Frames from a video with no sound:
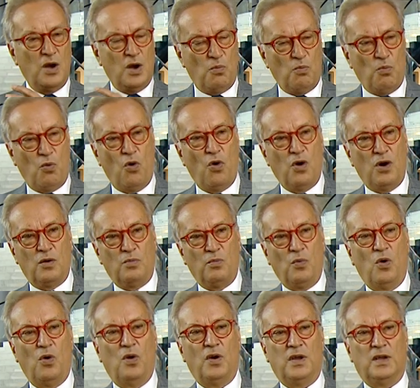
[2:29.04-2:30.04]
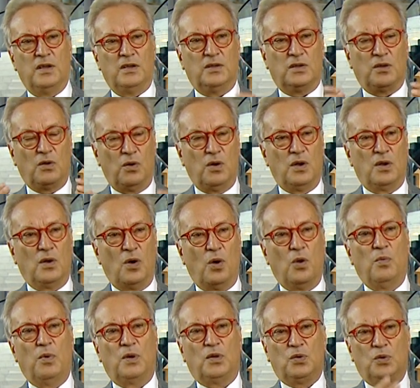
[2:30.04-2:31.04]
More and more it's going
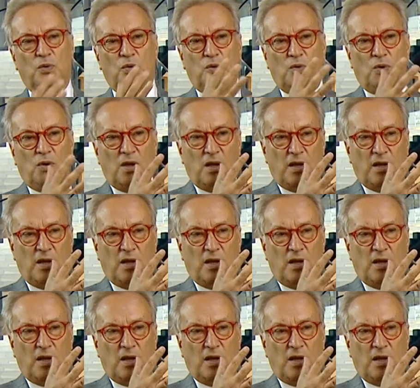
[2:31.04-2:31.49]
over to